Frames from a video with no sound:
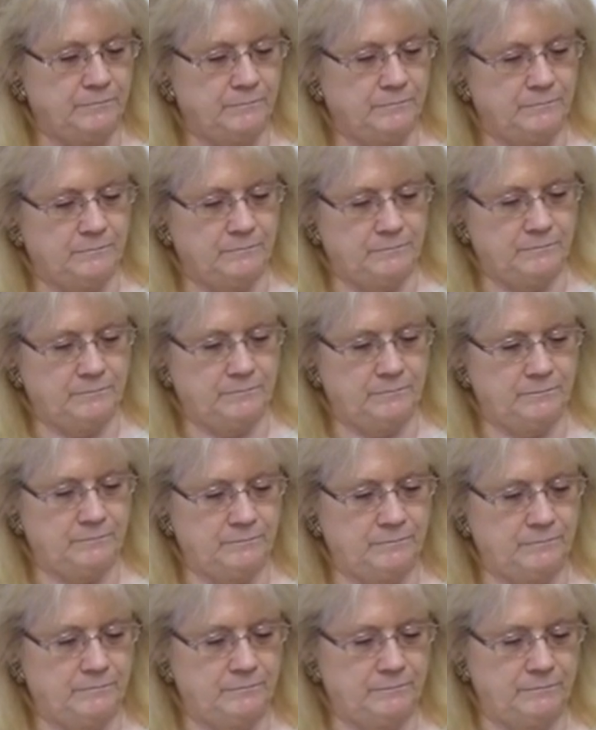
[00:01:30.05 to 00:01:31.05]

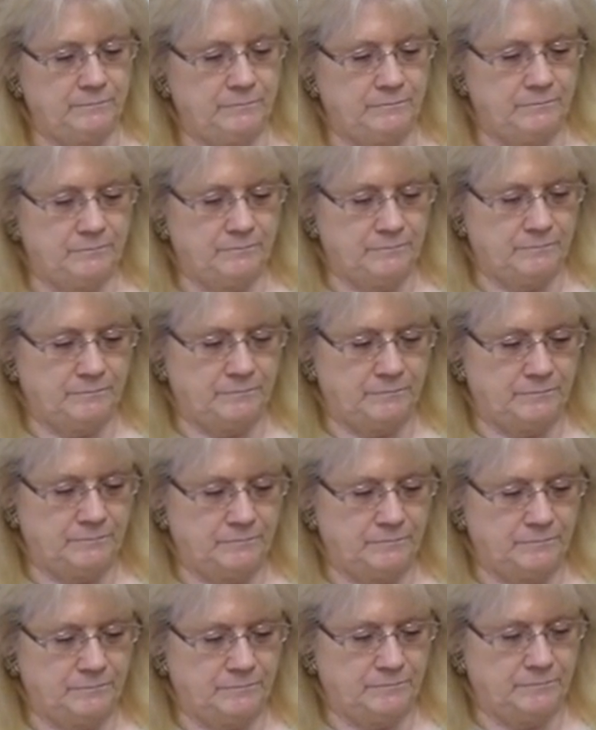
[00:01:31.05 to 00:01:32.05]

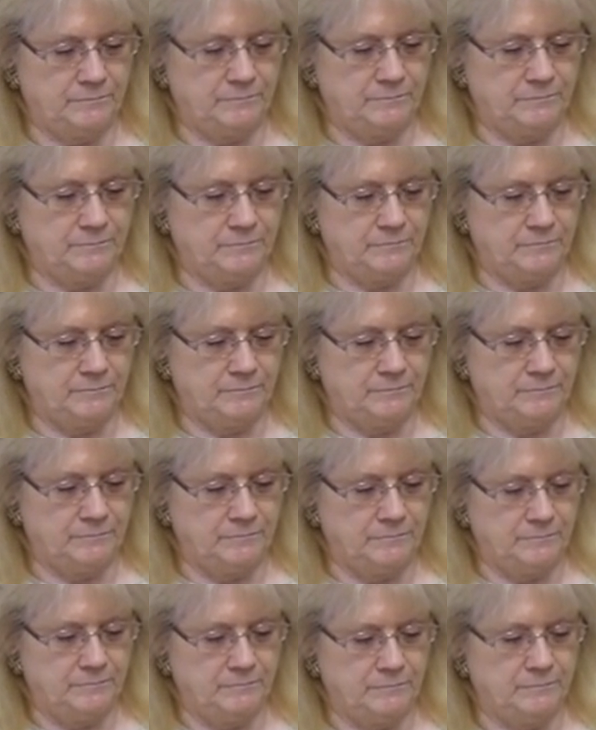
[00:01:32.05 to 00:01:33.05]

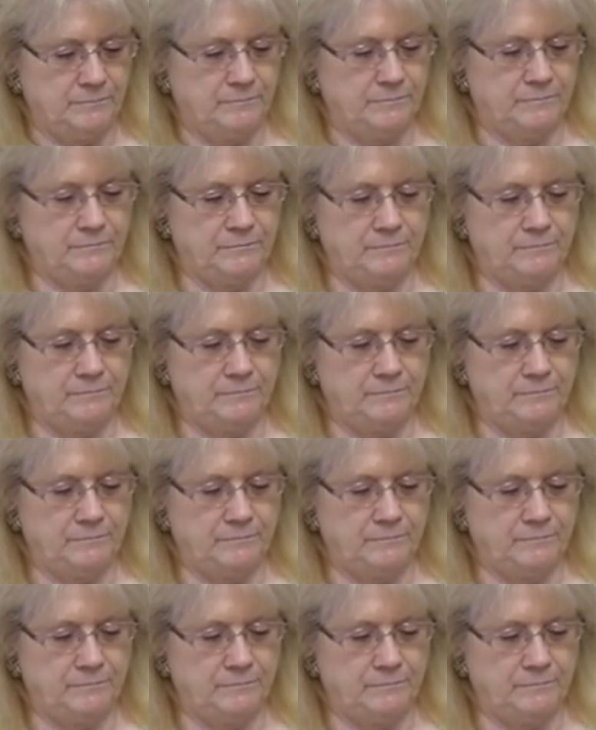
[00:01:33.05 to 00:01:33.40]
[no speech]